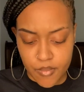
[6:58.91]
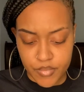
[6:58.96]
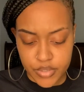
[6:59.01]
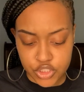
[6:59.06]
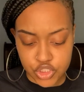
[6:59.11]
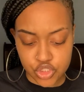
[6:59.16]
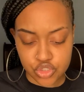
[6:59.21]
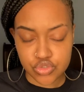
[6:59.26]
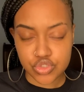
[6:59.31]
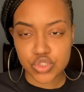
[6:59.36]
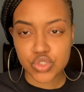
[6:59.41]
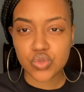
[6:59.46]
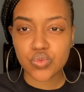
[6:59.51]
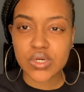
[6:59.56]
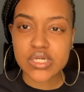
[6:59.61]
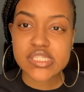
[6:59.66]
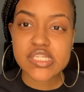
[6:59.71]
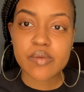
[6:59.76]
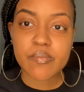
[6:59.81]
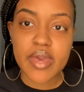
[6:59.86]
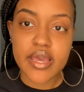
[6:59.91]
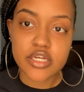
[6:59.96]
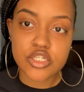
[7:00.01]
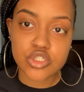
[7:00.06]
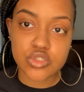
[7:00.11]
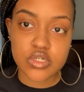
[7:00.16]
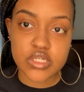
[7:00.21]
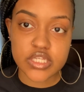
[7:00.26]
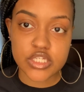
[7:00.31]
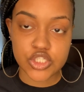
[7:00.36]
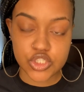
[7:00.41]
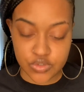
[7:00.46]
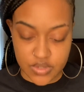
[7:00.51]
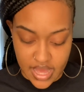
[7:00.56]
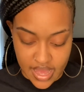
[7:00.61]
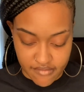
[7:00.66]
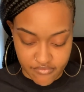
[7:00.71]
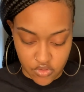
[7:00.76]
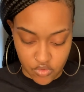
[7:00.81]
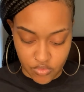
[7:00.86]
but you do want to make sure that you
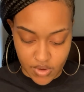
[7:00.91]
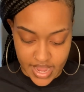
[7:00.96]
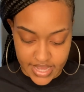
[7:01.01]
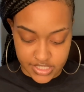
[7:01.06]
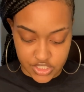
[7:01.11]
have the right